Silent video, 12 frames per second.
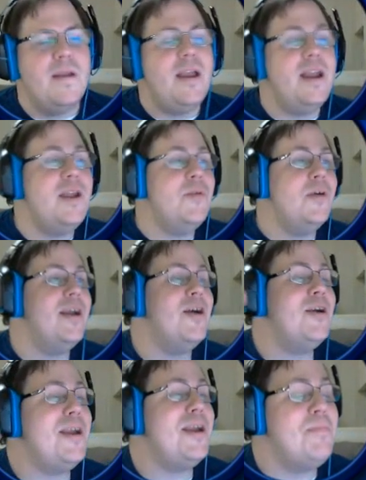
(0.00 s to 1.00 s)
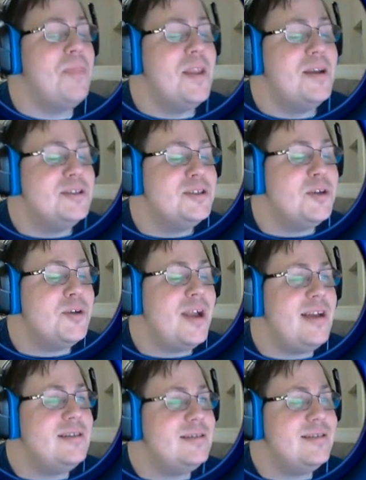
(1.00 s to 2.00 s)
Anyway, okay. So,
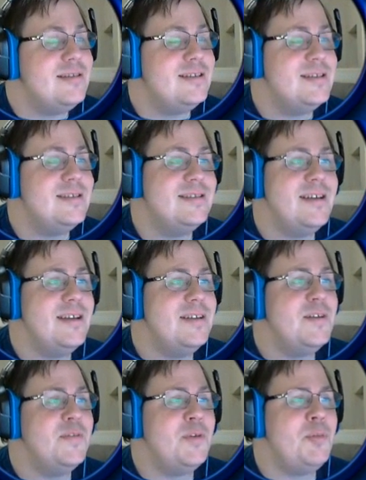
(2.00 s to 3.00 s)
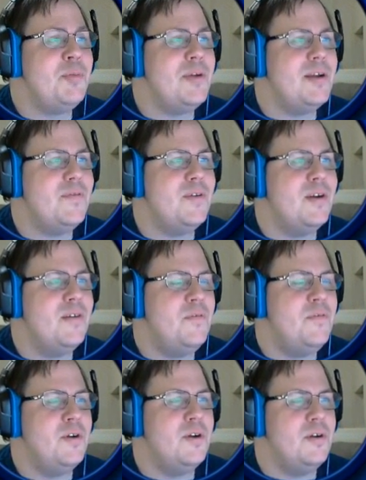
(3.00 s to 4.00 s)
guys, this is the end of Oathbringer
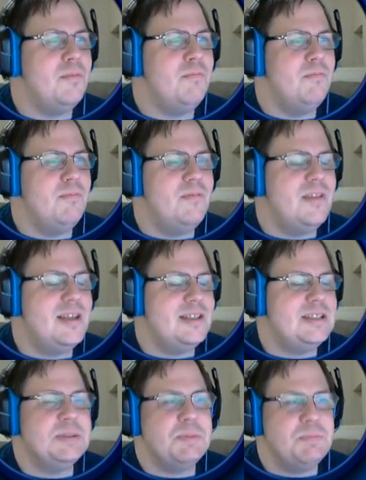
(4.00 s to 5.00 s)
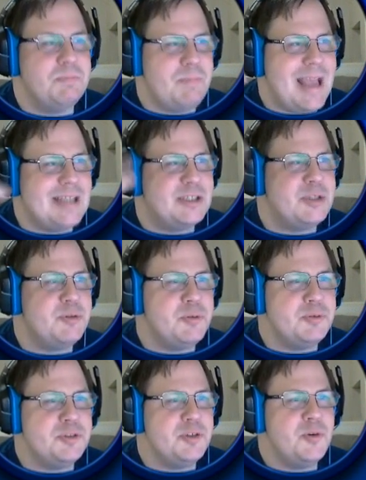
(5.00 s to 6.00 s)
for this pass
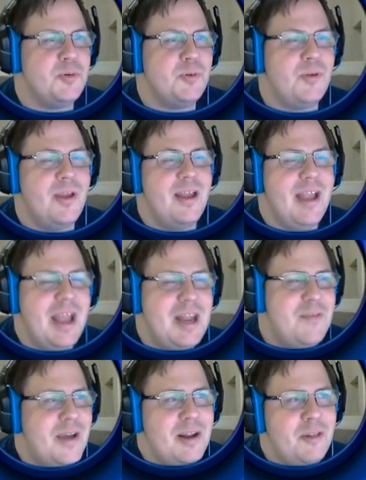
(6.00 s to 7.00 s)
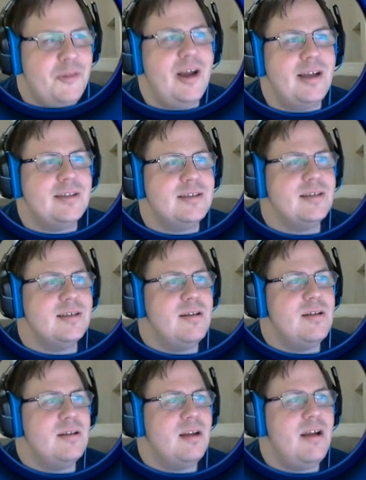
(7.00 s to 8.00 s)
through. So, any final thoughts
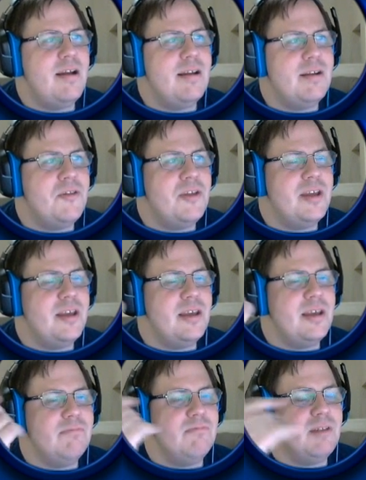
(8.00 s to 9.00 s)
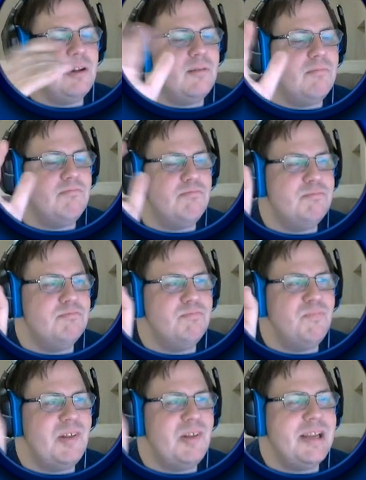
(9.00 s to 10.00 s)
on the little
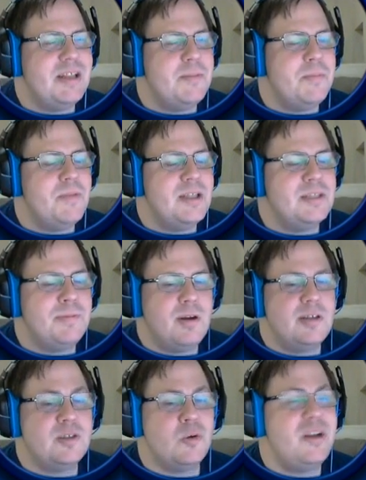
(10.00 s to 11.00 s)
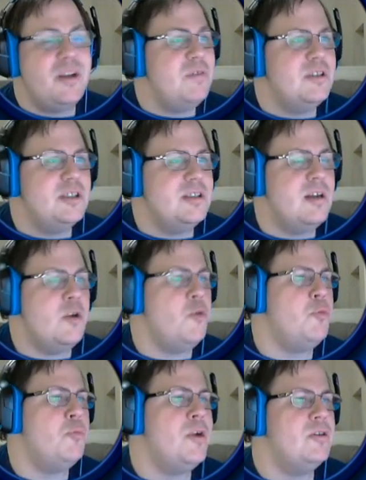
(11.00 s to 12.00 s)
filling in bits parts, or even just on
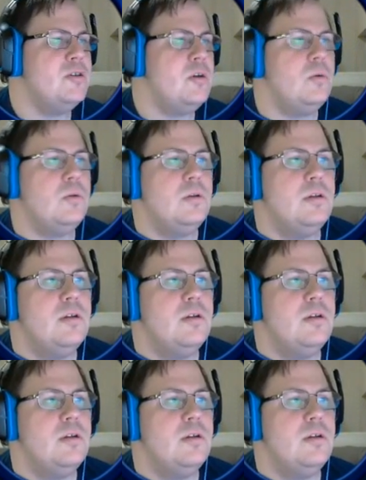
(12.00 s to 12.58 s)
Oathbringer as a whole?